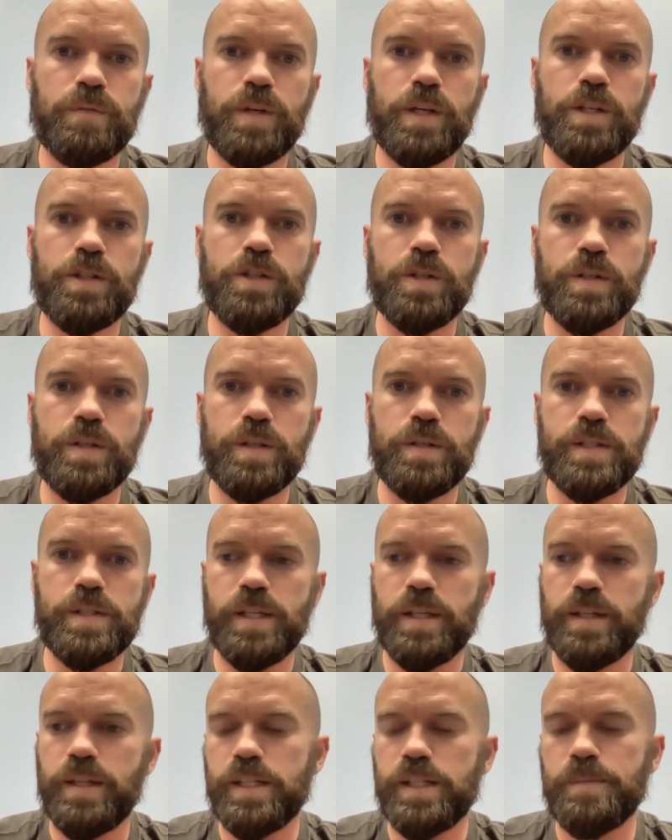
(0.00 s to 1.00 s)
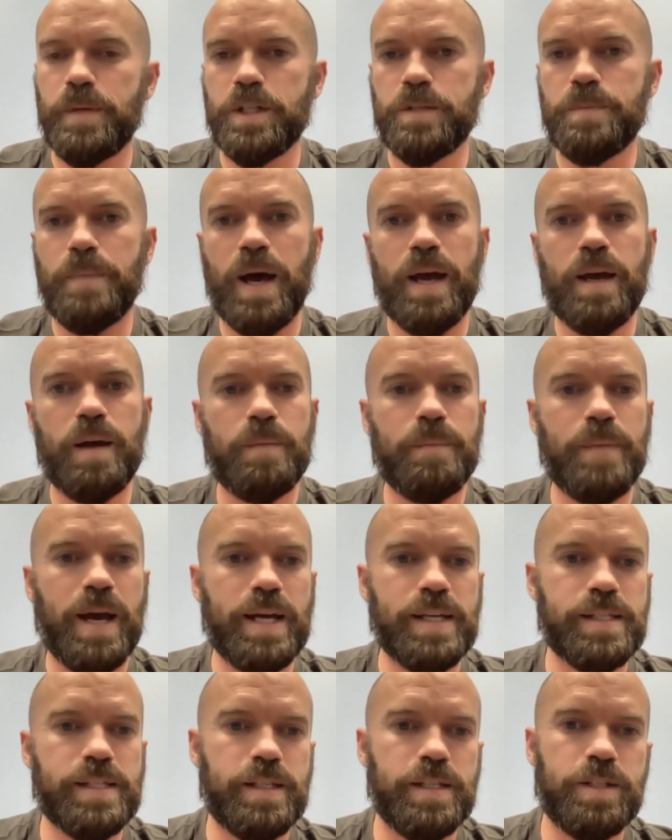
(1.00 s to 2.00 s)
introducing this much
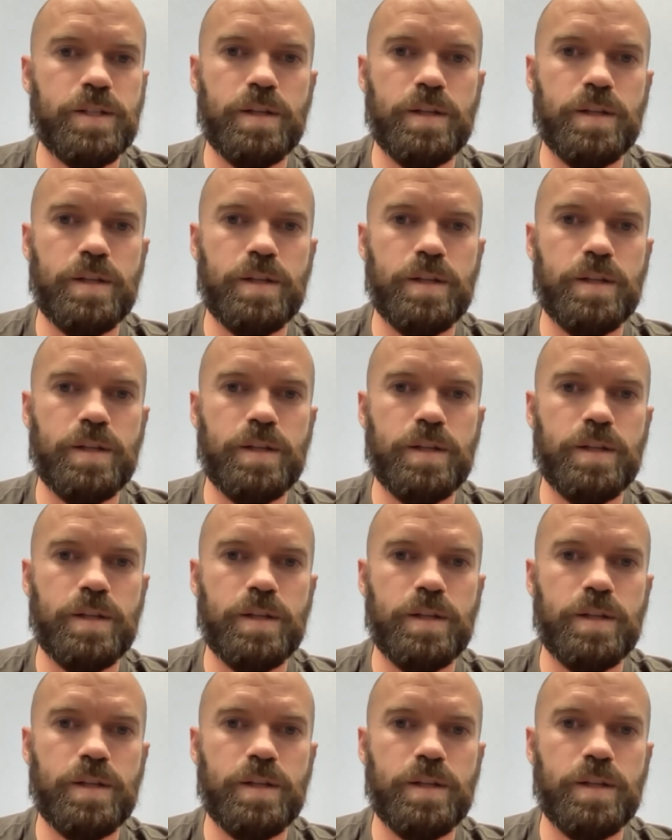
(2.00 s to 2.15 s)
biomass into the